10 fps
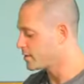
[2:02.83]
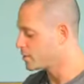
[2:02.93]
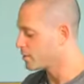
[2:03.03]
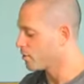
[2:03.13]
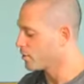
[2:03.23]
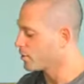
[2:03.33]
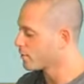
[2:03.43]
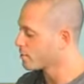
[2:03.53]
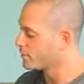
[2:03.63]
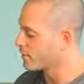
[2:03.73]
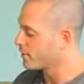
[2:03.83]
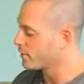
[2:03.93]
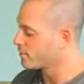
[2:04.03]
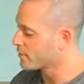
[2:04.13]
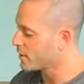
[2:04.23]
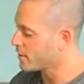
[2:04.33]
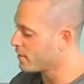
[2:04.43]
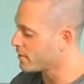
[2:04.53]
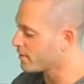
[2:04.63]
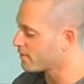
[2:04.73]
scroll over to my phone right
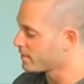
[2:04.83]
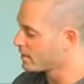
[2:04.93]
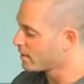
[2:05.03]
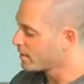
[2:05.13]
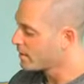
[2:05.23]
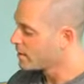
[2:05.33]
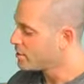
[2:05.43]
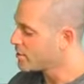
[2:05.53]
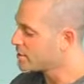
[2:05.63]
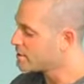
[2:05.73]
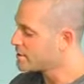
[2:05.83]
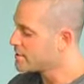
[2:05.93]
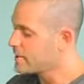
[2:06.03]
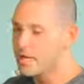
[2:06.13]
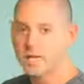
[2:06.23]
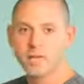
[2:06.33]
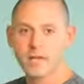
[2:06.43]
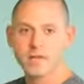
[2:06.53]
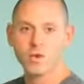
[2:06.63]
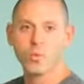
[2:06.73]
here, you can see
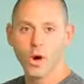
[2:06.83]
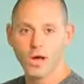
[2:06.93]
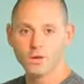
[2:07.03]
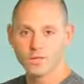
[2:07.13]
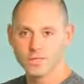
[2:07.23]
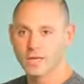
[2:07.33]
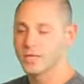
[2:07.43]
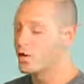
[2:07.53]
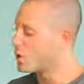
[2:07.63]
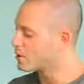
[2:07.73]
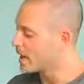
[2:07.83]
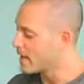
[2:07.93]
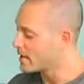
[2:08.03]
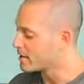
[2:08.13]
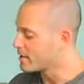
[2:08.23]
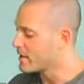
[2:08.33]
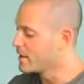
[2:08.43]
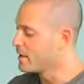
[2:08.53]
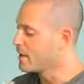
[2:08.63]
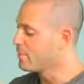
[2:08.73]
that wirelessly and automatically
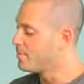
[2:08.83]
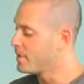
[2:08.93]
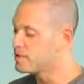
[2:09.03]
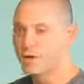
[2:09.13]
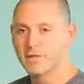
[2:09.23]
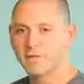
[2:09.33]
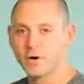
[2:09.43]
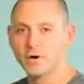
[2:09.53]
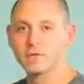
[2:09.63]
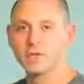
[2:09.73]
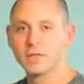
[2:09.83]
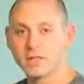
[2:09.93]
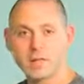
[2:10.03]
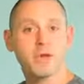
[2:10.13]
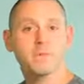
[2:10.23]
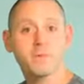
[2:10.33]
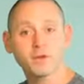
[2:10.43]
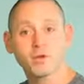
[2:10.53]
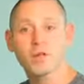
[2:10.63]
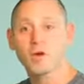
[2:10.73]
it pinged my phone, let my
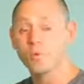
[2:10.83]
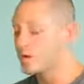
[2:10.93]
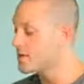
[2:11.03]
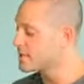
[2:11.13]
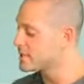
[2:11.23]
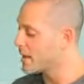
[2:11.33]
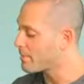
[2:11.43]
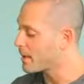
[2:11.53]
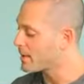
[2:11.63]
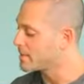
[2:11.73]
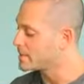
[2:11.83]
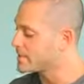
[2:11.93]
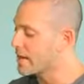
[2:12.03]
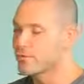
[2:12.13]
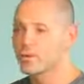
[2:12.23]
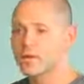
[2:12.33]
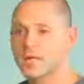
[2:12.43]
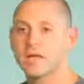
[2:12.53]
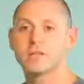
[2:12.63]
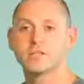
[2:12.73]
phone know that I wanted this app, and it's downloading
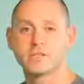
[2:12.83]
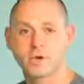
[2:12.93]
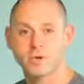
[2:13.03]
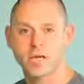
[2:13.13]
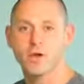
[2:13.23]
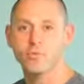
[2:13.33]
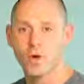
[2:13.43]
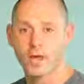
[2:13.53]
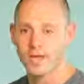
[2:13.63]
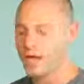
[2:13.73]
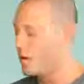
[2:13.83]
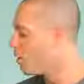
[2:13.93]
it and installing it right now.